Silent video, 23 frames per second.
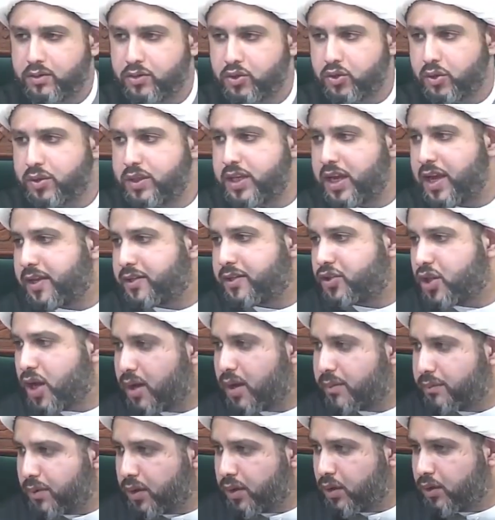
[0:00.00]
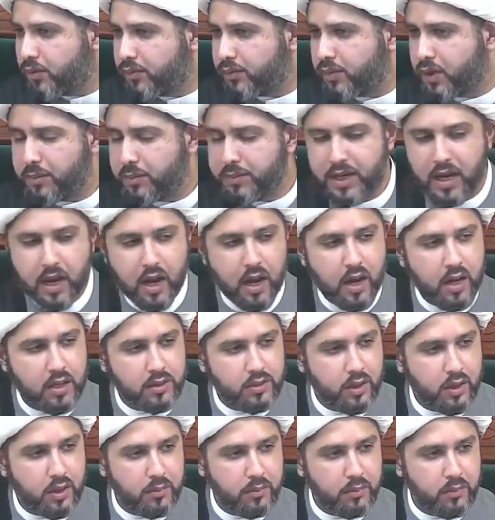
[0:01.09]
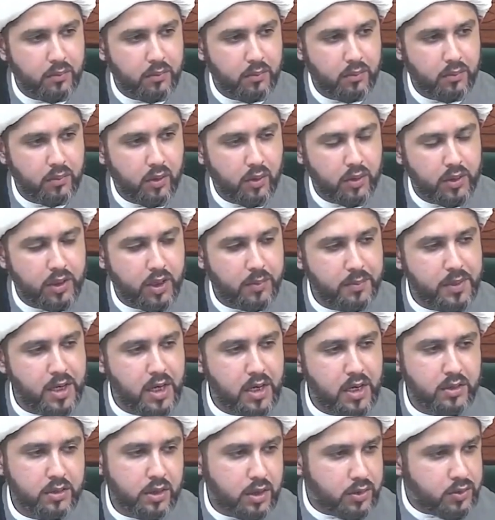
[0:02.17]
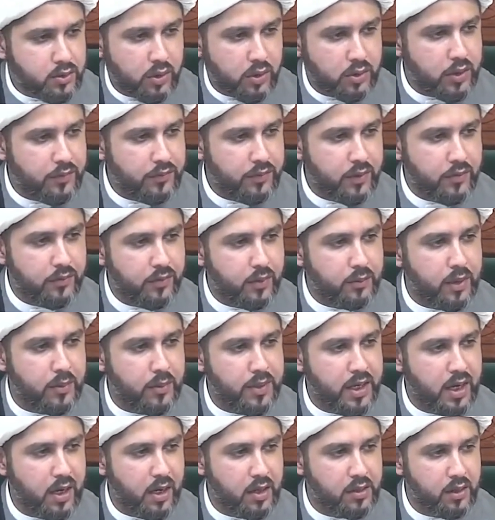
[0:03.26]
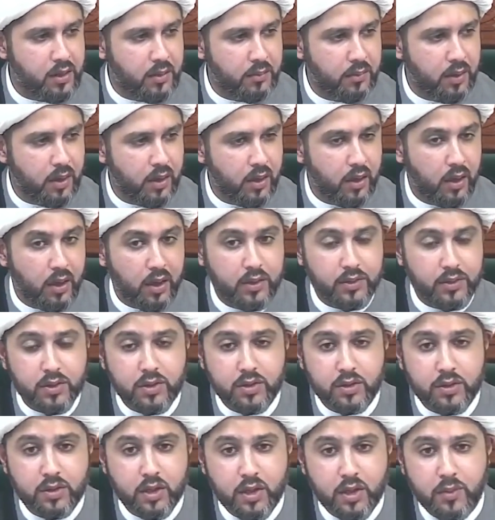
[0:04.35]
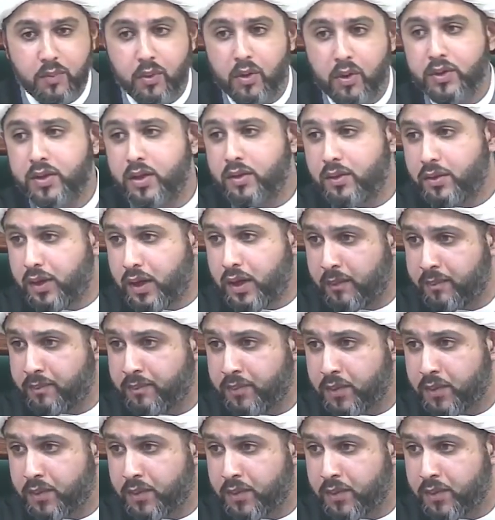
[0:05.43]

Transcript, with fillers: so the example of Nabi Adam or Nabi Isa is no different from Nabi Adam. This is an important thing.